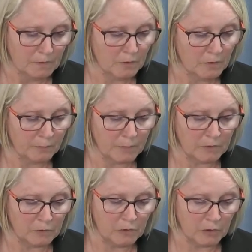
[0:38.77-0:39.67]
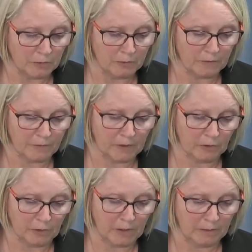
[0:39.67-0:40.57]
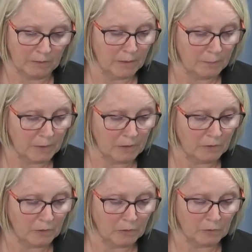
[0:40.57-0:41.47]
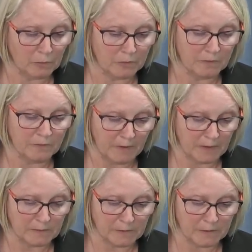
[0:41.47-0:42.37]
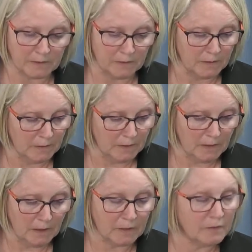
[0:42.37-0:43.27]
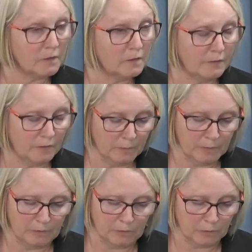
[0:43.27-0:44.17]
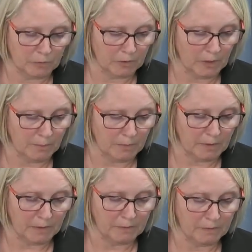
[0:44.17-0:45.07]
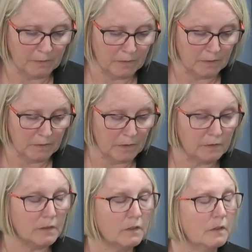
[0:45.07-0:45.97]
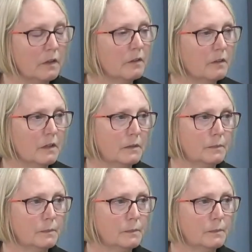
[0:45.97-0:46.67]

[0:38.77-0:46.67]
The government knew the Factor 8 being used was infected, as did the pharmaceutical companies, and did nothing.